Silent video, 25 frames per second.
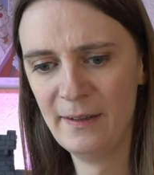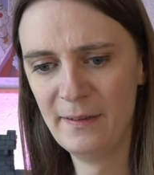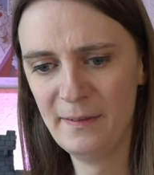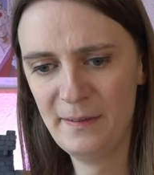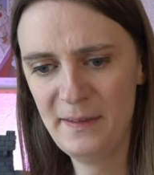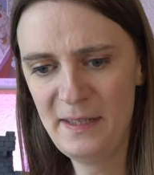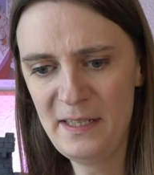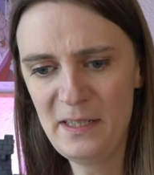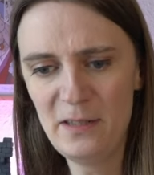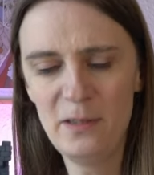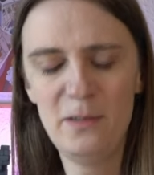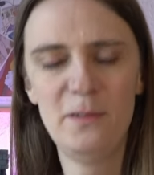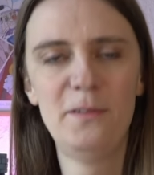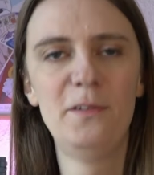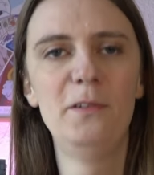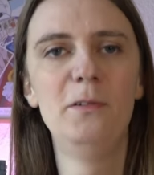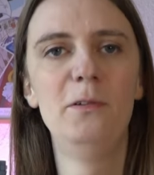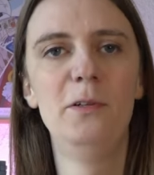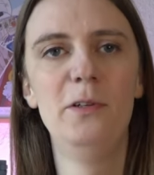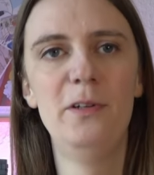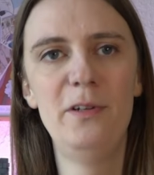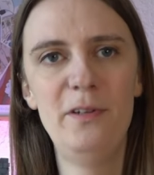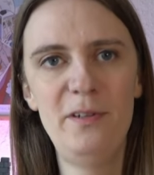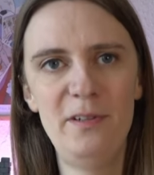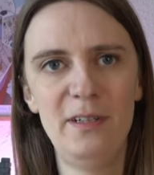they also
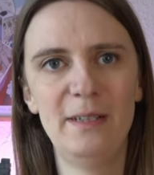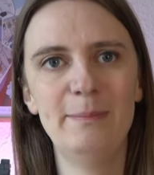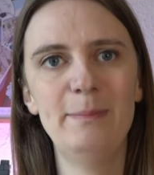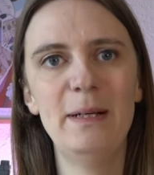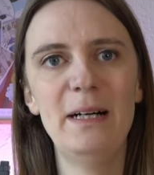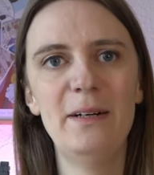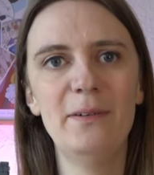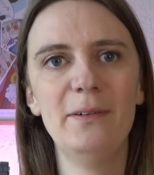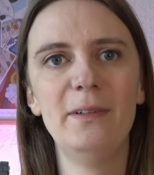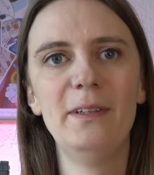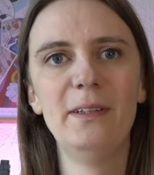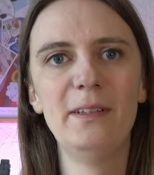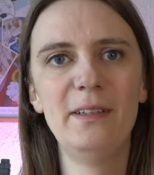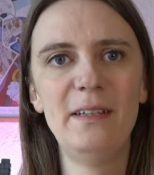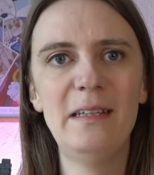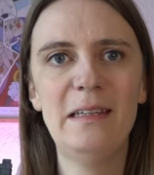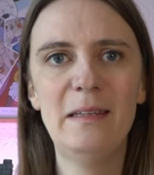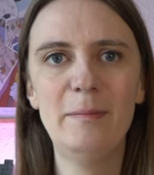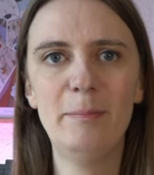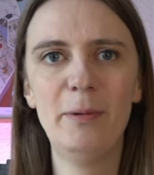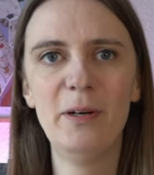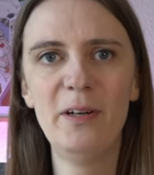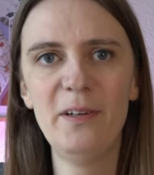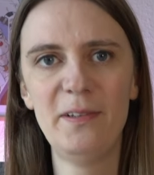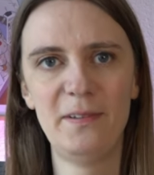learn about it in
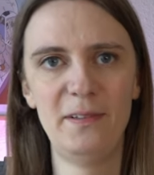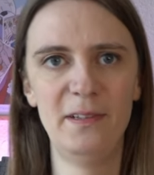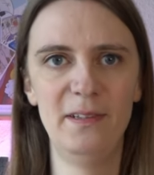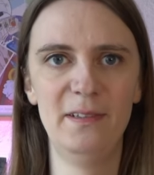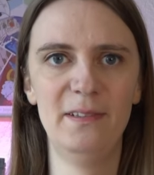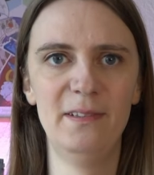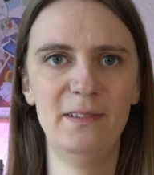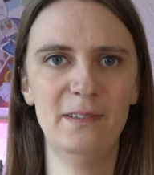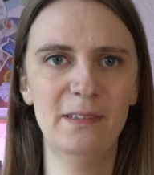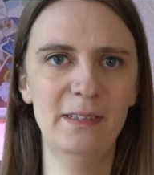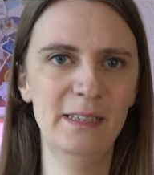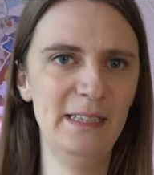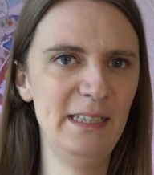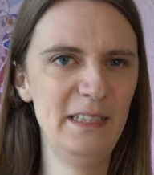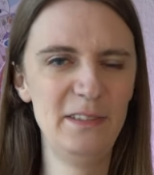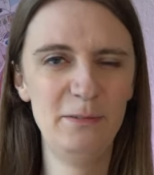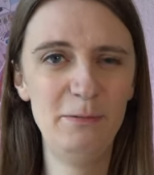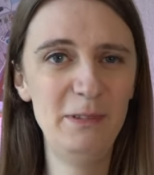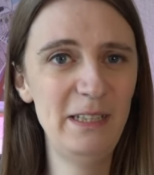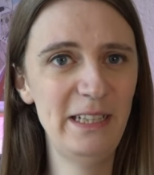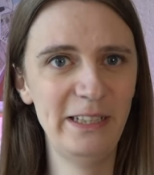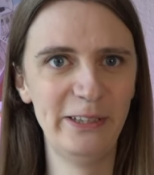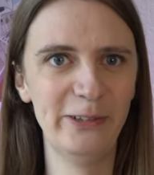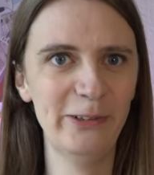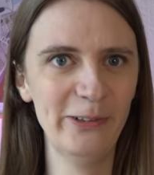the process. It's
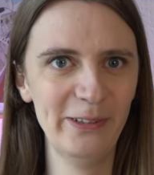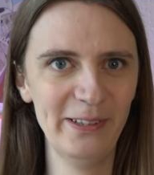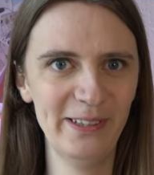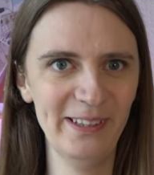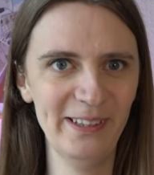really good.